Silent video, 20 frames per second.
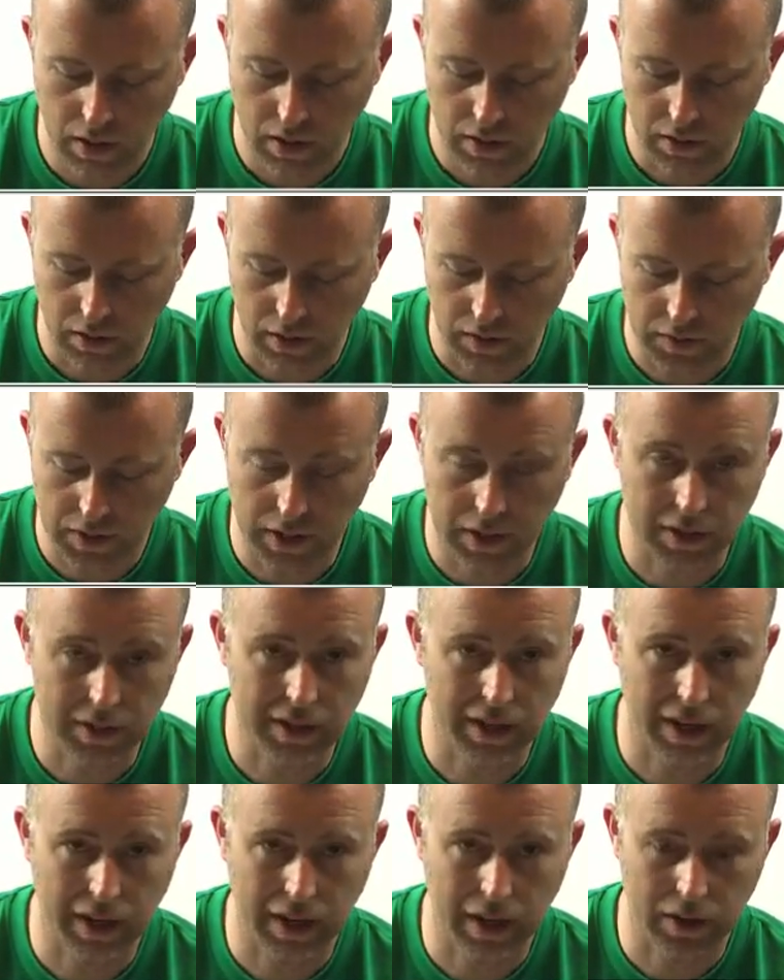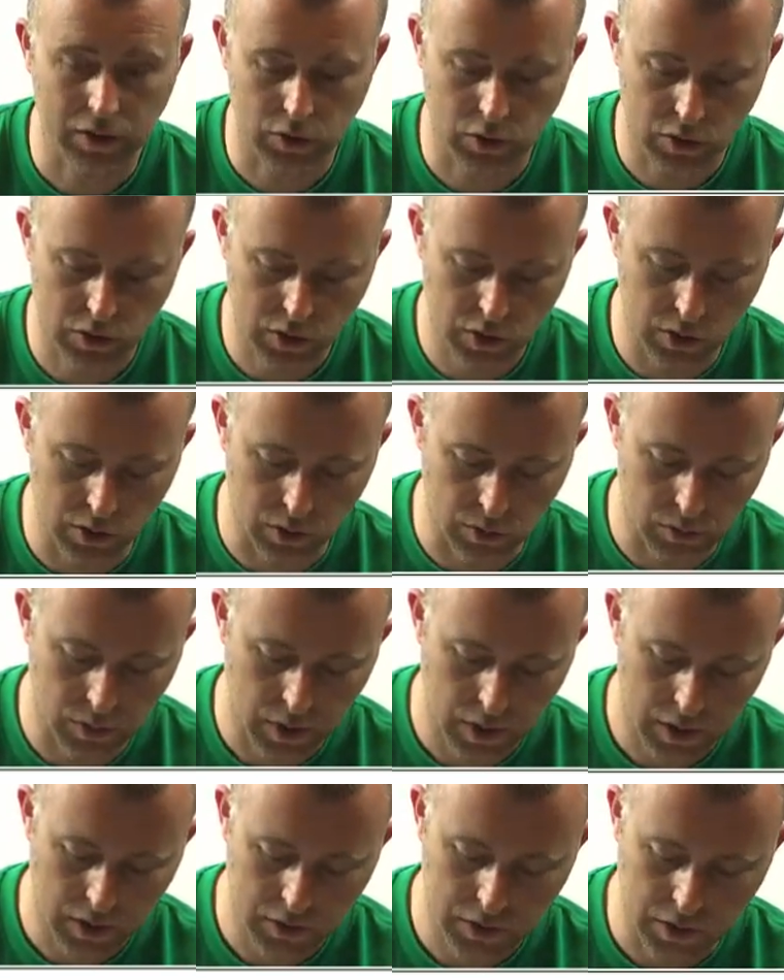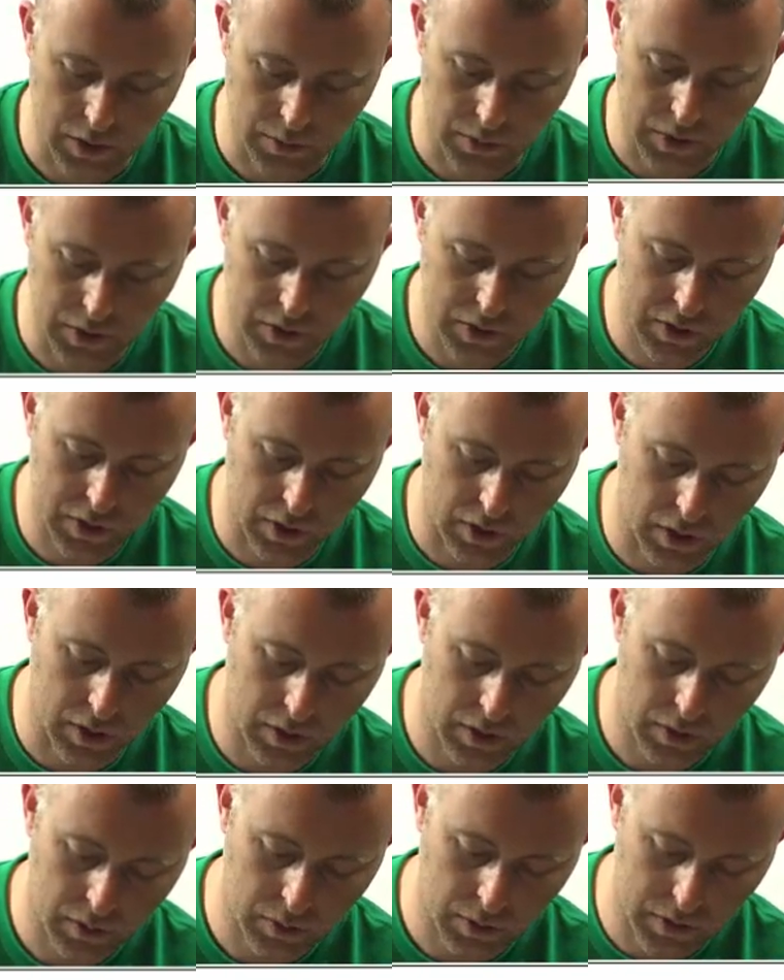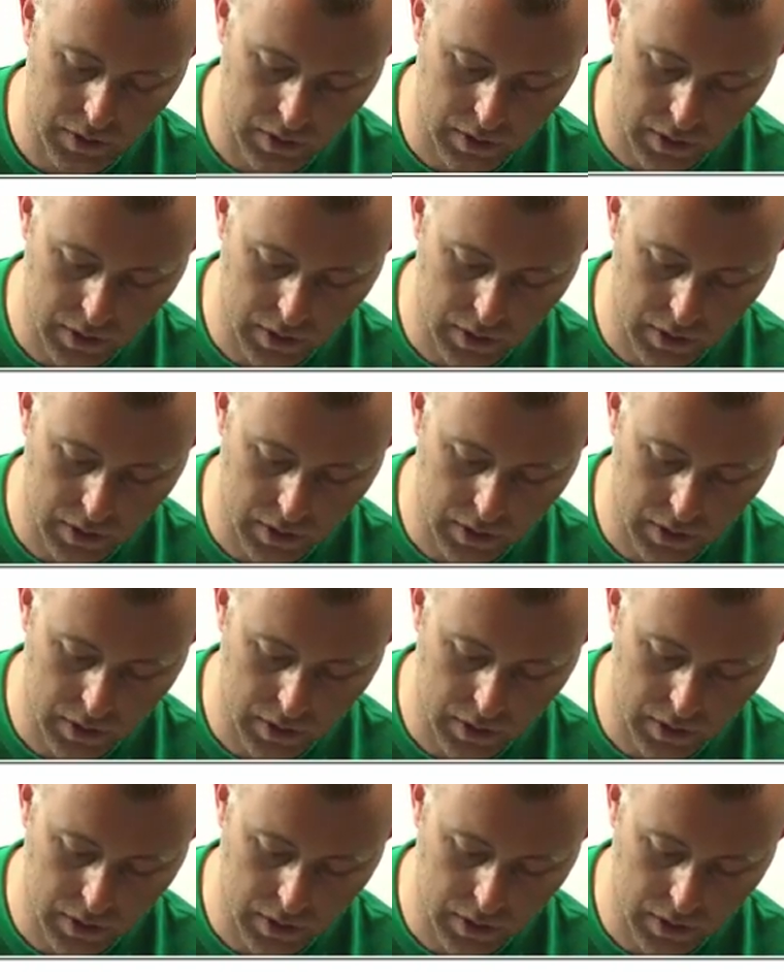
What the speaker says: The left-hand side has 2. So I'm going to start with the